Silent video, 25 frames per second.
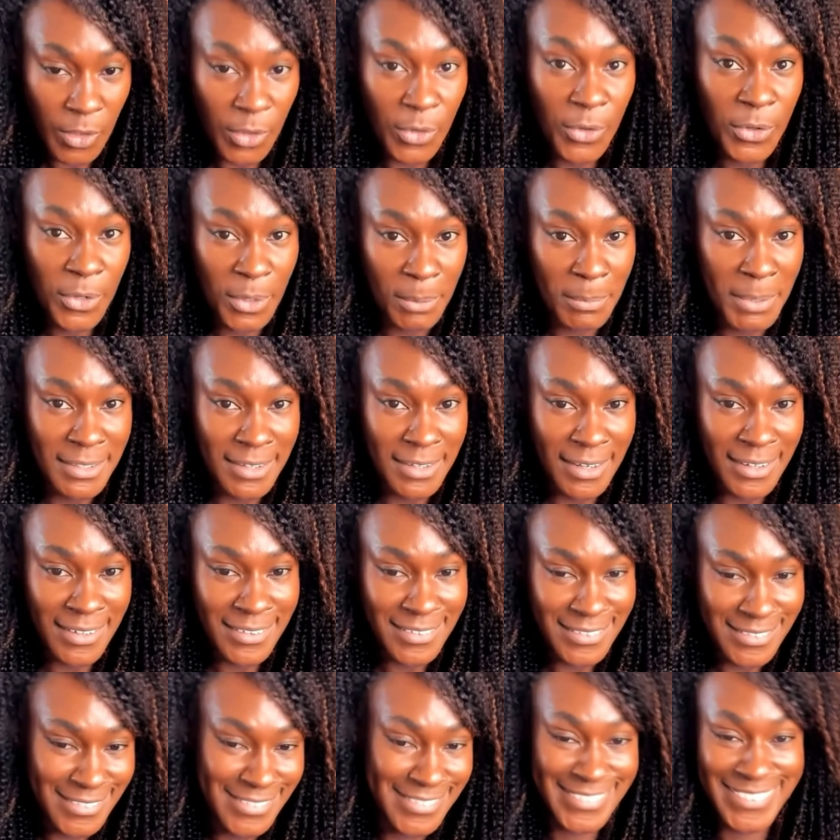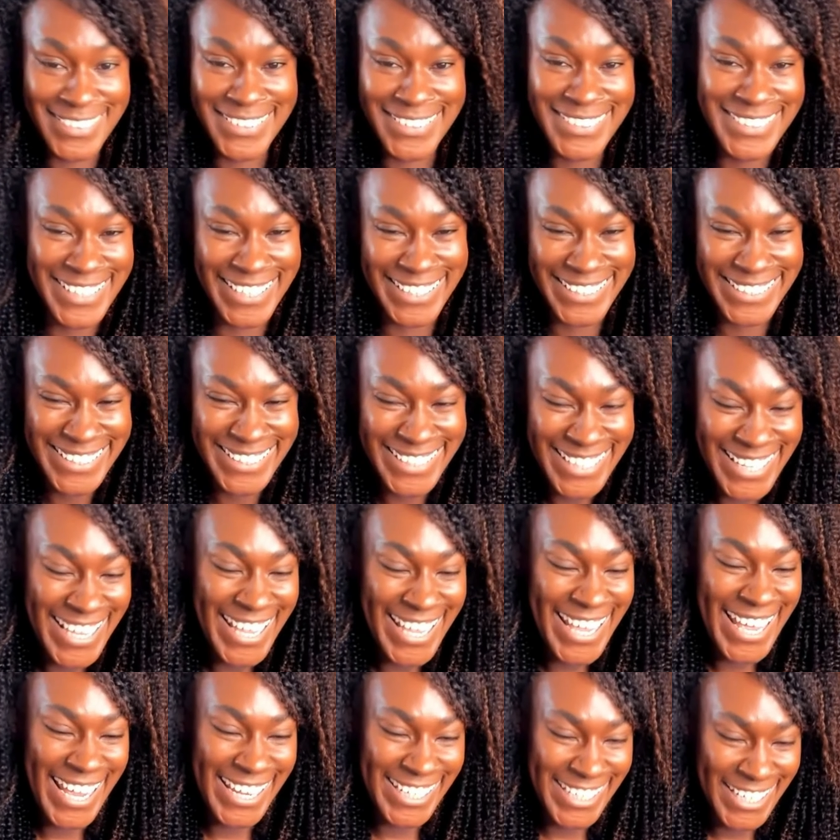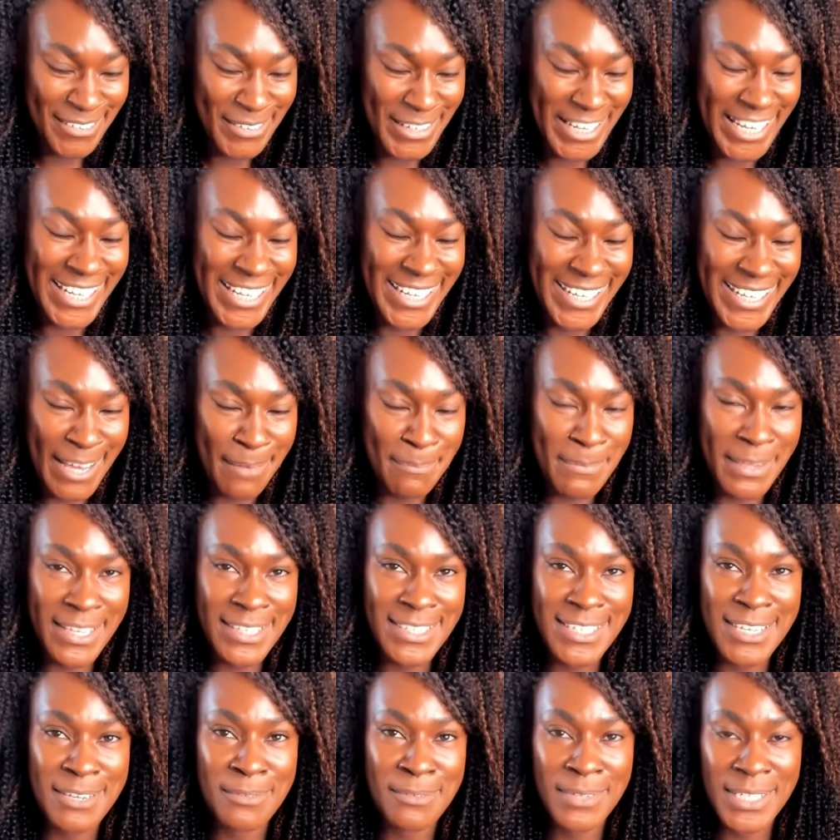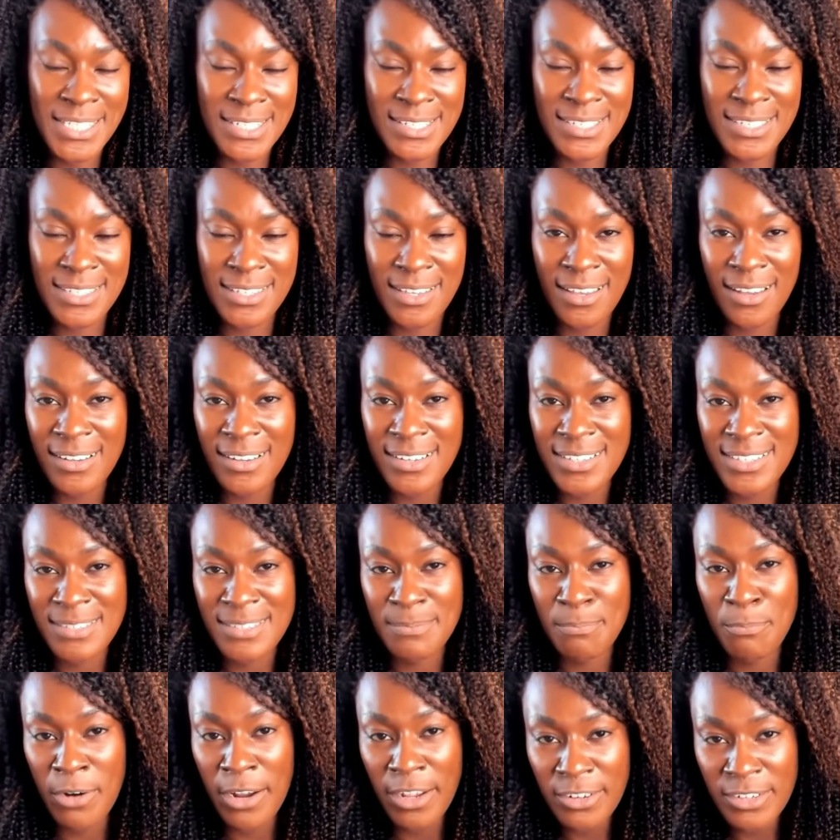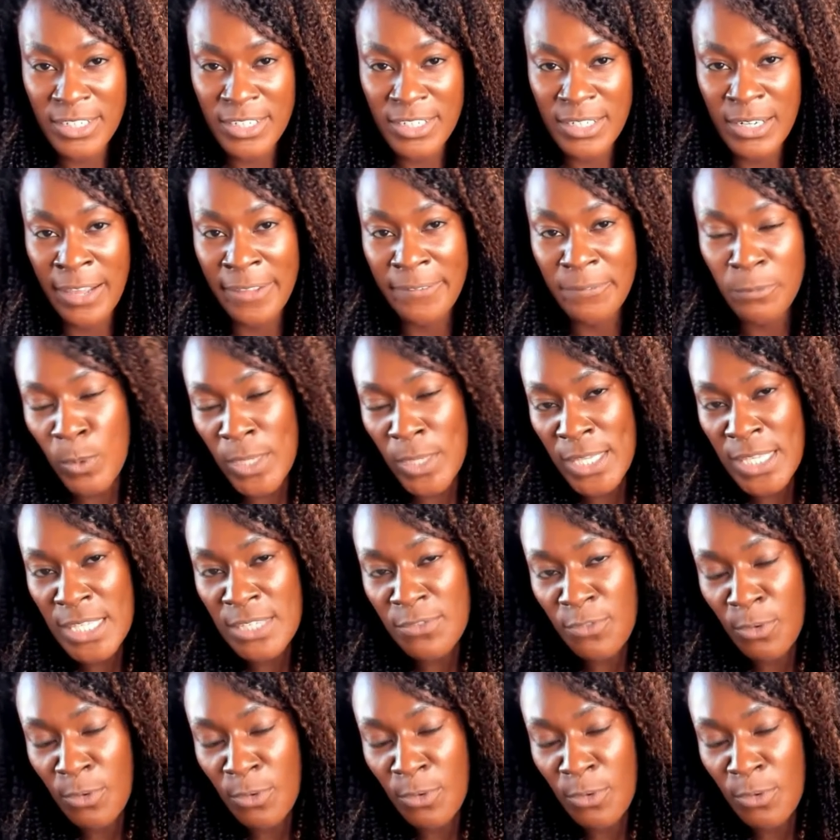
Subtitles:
on a Monday. And then in that meeting, we discuss wins